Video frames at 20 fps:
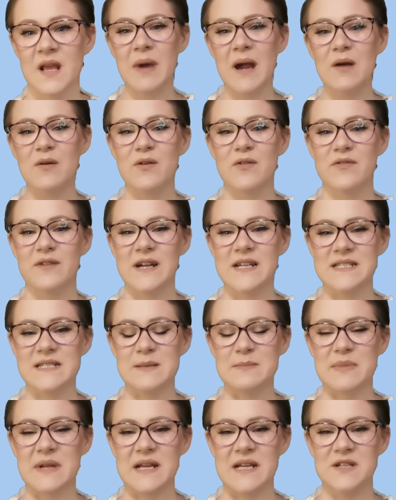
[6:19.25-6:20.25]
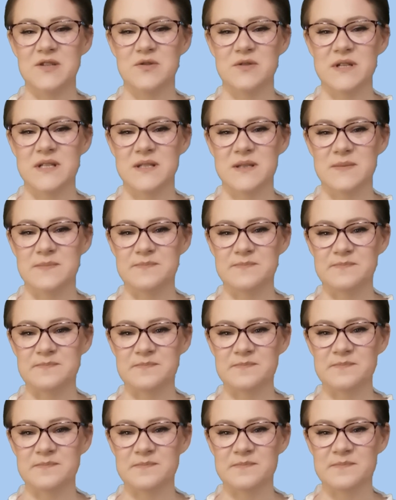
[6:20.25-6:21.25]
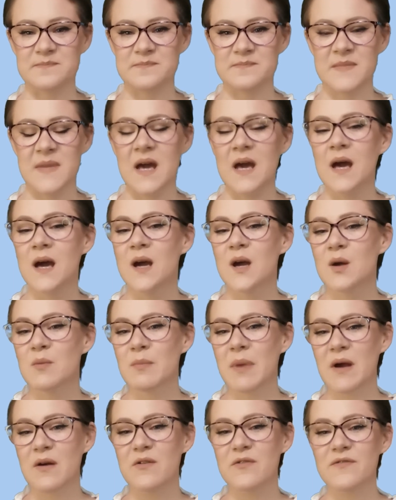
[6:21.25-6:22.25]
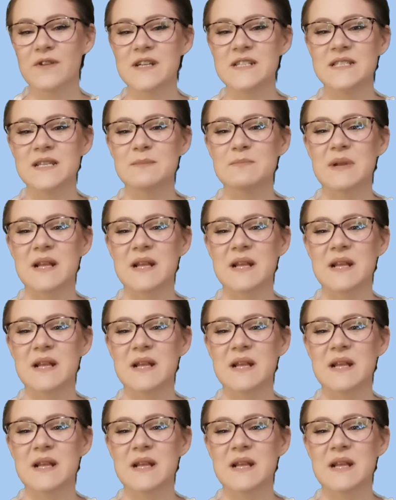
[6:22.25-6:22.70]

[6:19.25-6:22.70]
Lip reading: Paraphrasing plagiarism. Paraphrasing